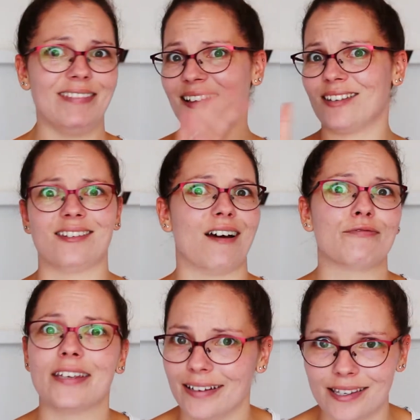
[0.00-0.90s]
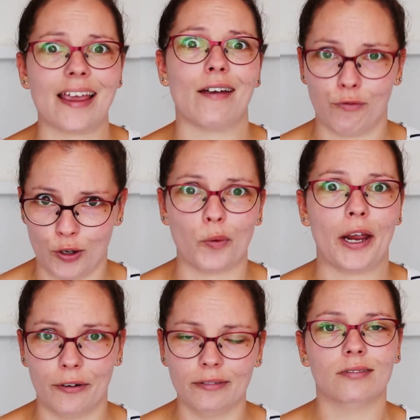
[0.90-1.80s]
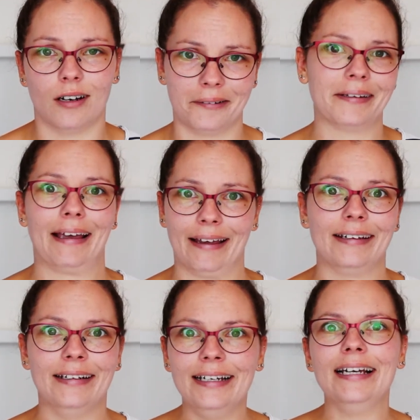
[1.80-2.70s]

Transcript: that stuff gets everywhere. Okay.